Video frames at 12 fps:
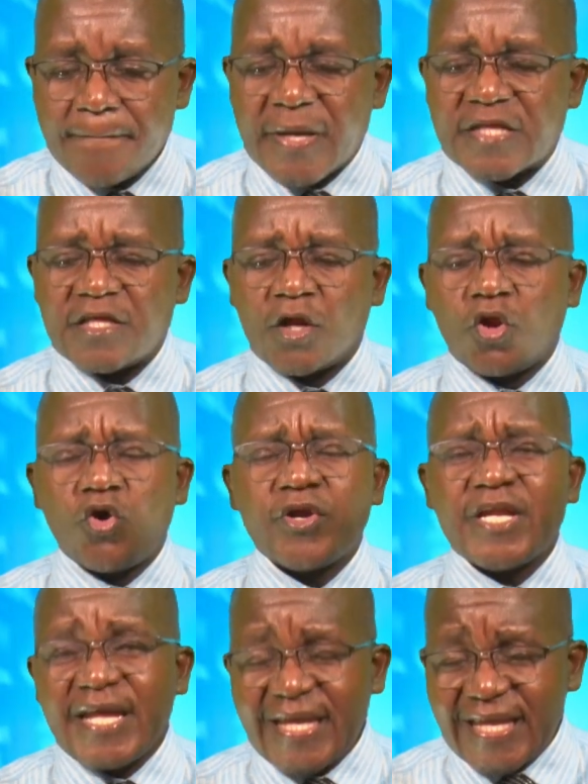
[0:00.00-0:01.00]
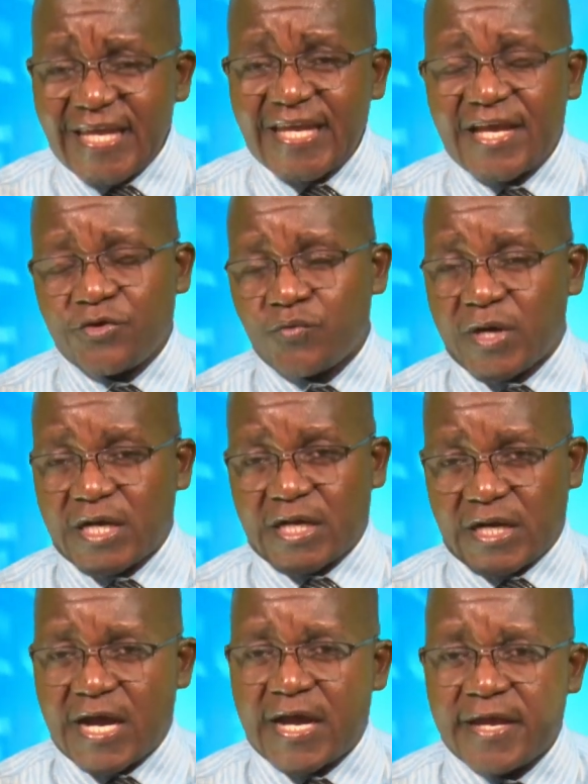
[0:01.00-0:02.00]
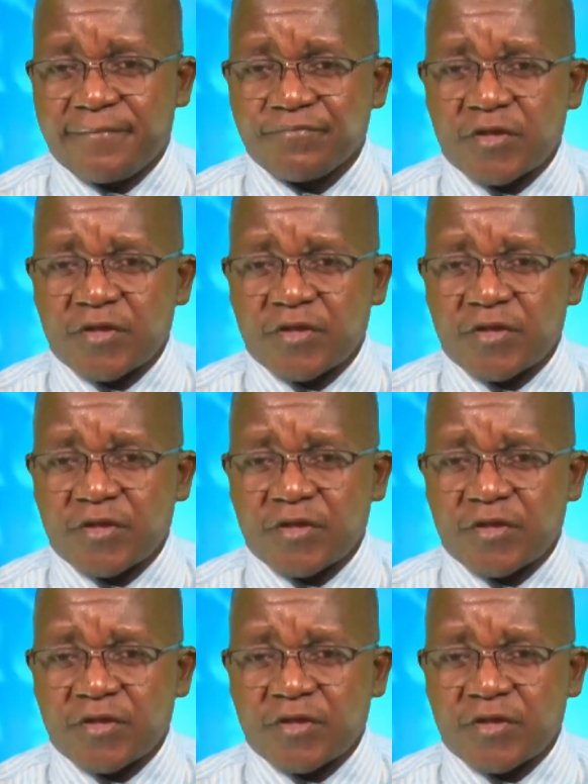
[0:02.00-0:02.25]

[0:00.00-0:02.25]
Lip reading: May the Lord hear your cry.